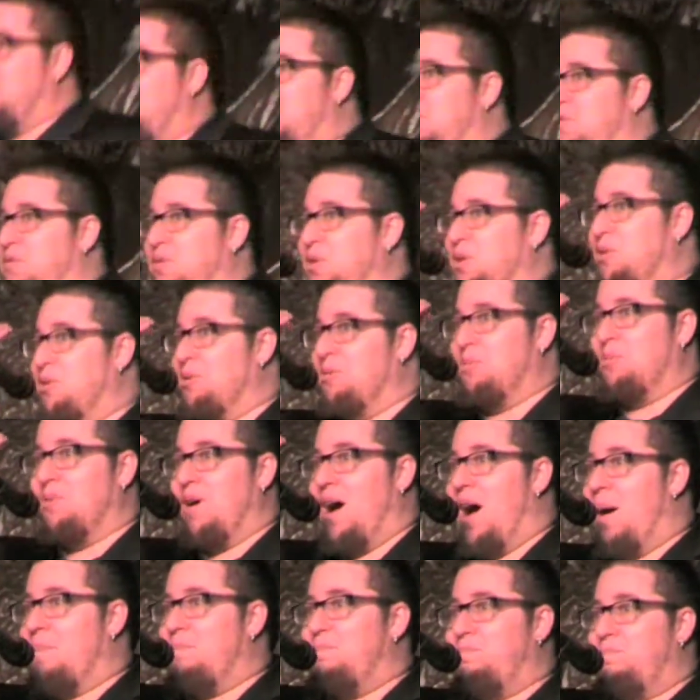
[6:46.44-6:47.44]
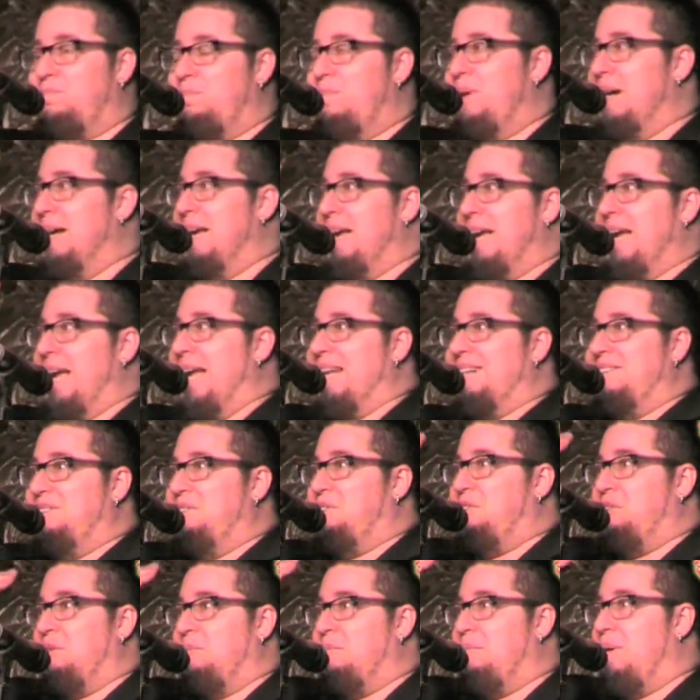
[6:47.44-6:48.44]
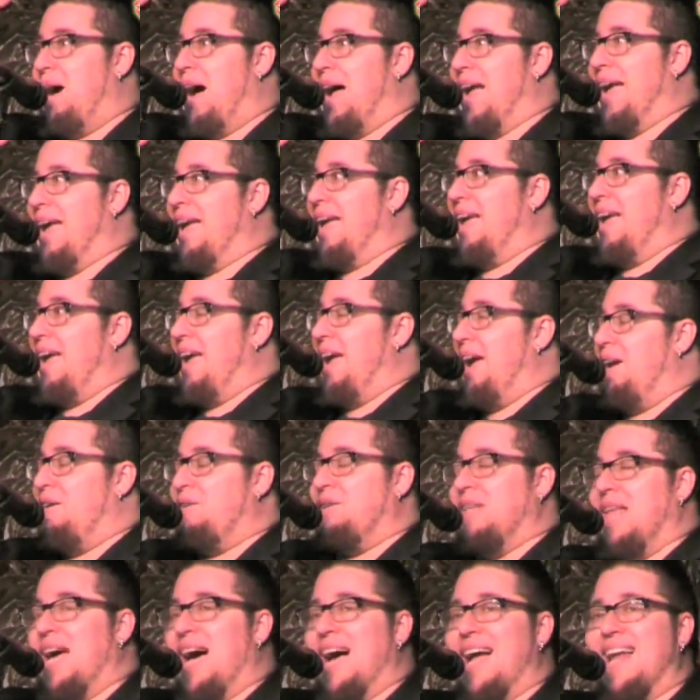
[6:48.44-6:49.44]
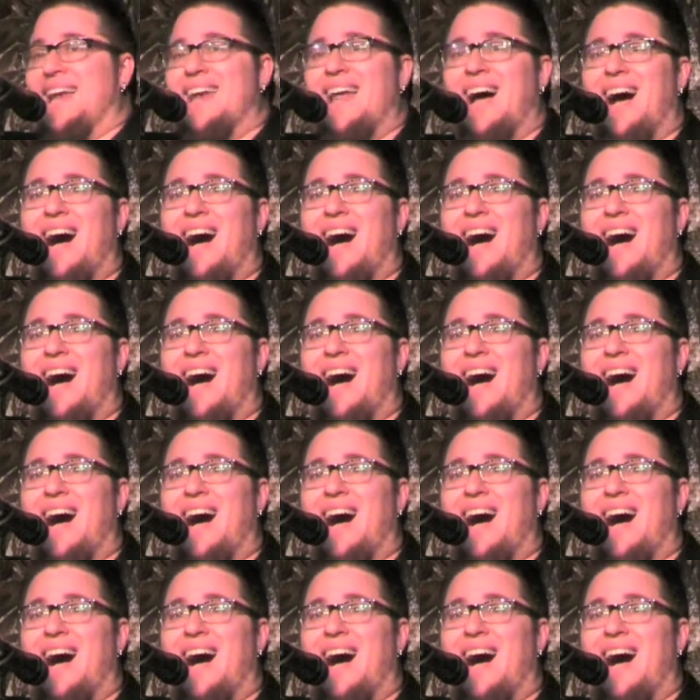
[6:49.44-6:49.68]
flew up into my hairline.